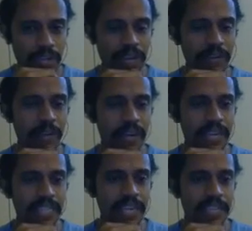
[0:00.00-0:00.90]
given to
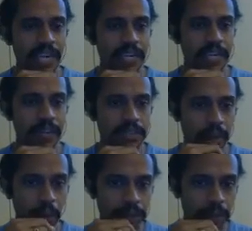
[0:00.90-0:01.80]
understand that
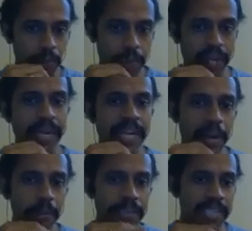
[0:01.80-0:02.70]
some of your breeding
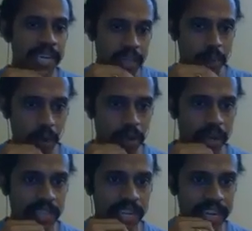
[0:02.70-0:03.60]
have been sent abroad
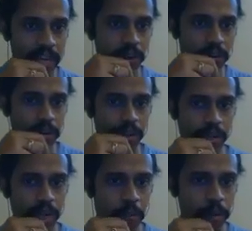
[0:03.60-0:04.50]
and they did a good
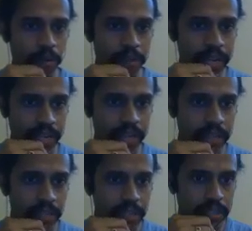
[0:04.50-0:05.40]
amount of winning.
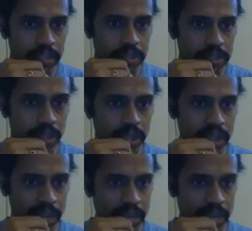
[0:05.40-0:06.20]
So are there any?